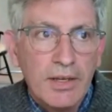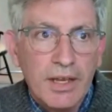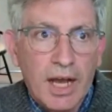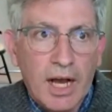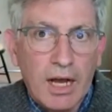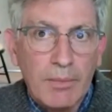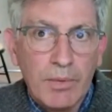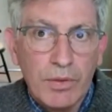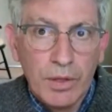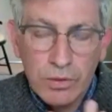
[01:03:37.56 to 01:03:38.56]

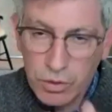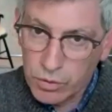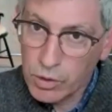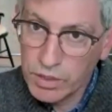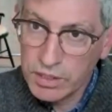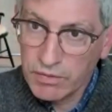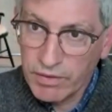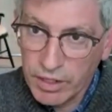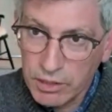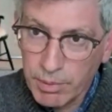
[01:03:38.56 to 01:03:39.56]
No, so those things are
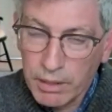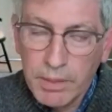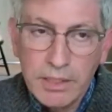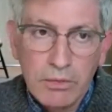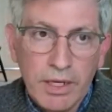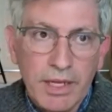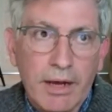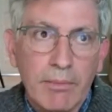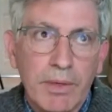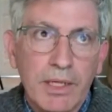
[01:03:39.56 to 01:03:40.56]
very experimental right
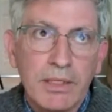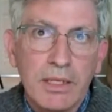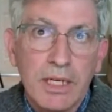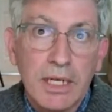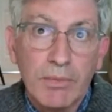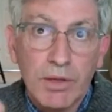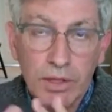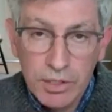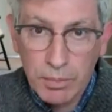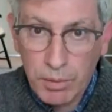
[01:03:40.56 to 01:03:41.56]
now, but there
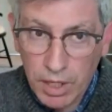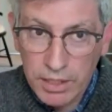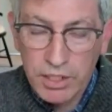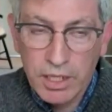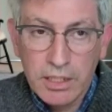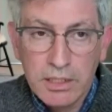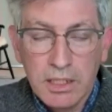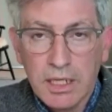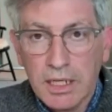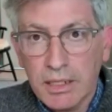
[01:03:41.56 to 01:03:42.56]
is a project
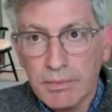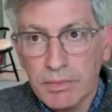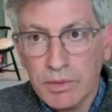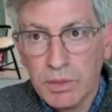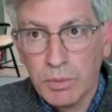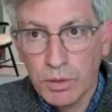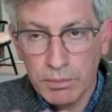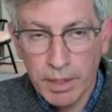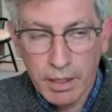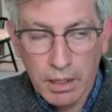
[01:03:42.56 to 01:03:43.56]
supported
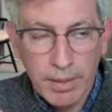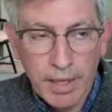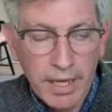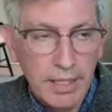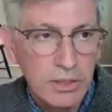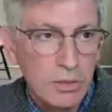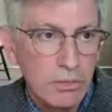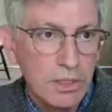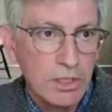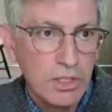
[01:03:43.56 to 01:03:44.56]
by ARPA-H,
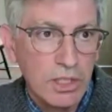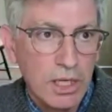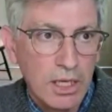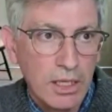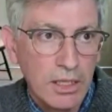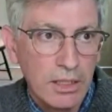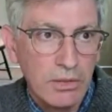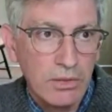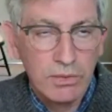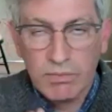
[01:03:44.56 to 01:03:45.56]
which
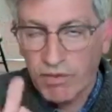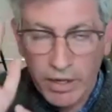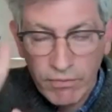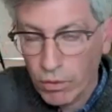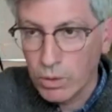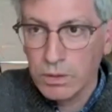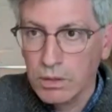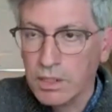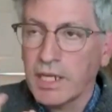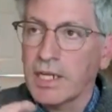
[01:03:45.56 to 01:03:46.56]
is very
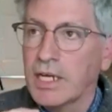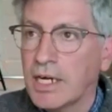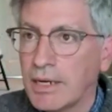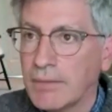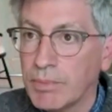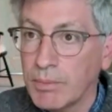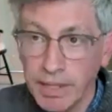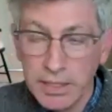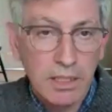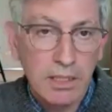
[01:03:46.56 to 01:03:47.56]
forward-looking. But
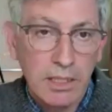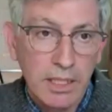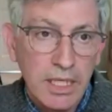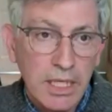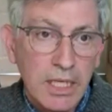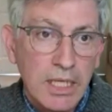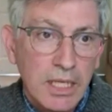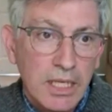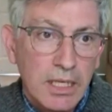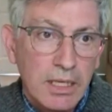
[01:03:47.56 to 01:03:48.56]
basically,
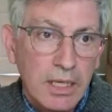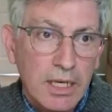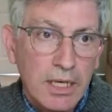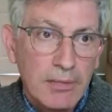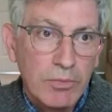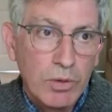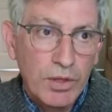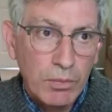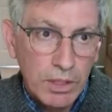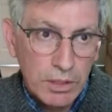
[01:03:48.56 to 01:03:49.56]
what
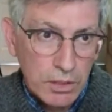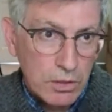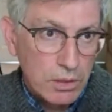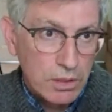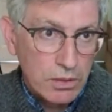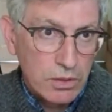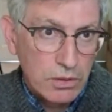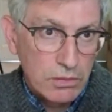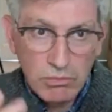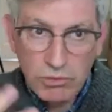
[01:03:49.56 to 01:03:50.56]
they want to do
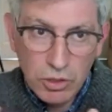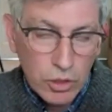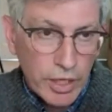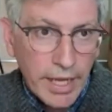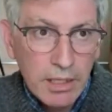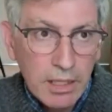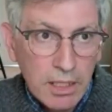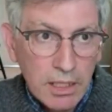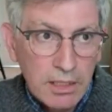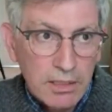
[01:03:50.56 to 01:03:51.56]
is create
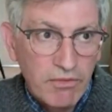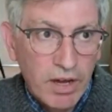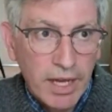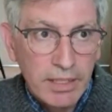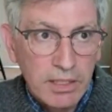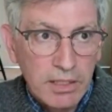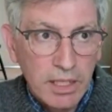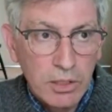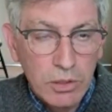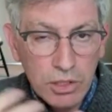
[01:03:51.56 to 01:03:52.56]
a device that
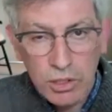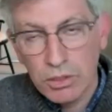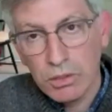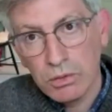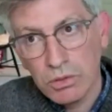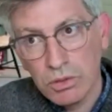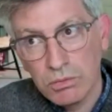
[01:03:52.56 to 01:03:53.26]
you could use